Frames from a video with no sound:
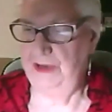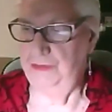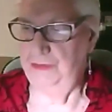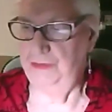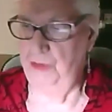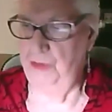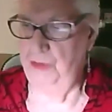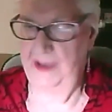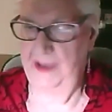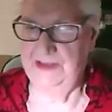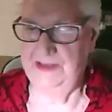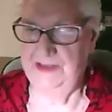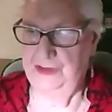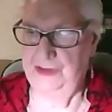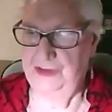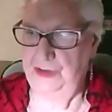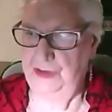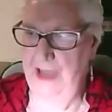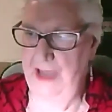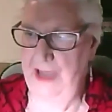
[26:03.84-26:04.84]
through us
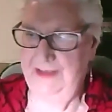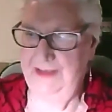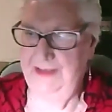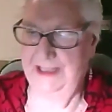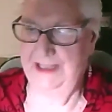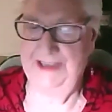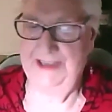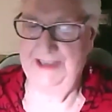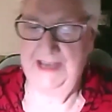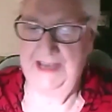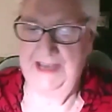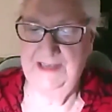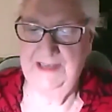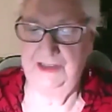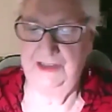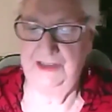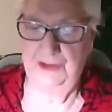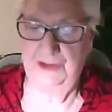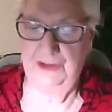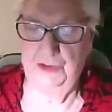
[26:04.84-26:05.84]
and connects into
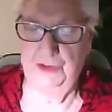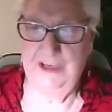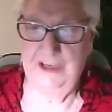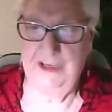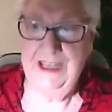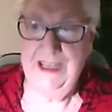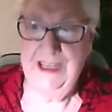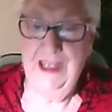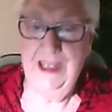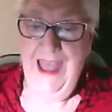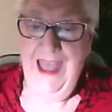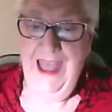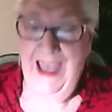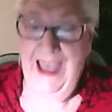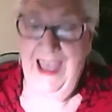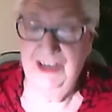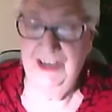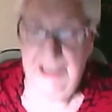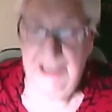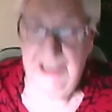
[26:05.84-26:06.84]
the grid.
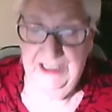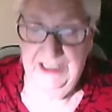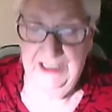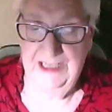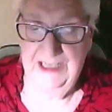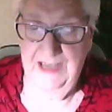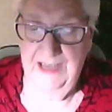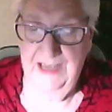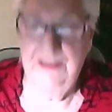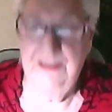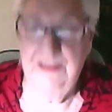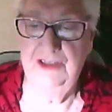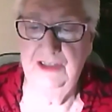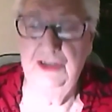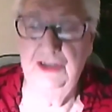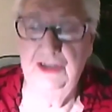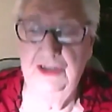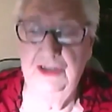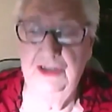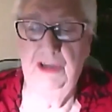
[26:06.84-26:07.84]
Actually, it connects into the
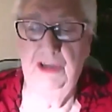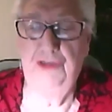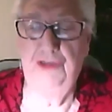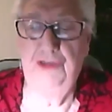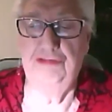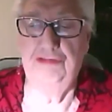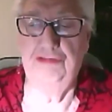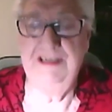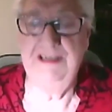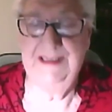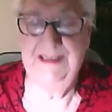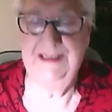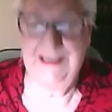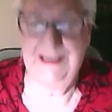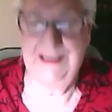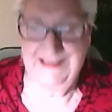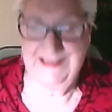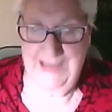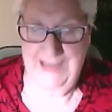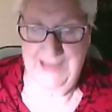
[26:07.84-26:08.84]
grid
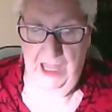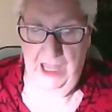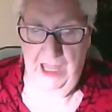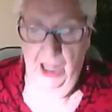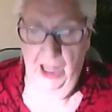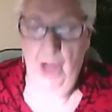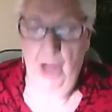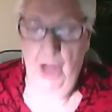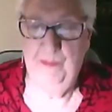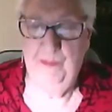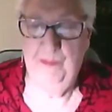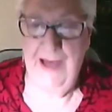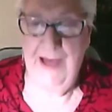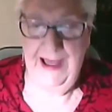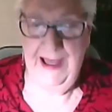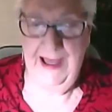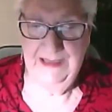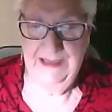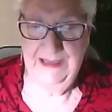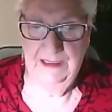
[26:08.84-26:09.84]
360. But
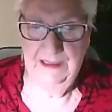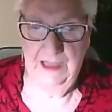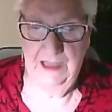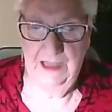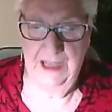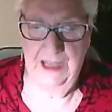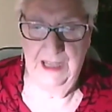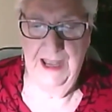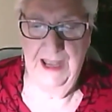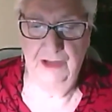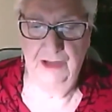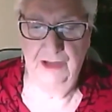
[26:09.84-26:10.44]
in our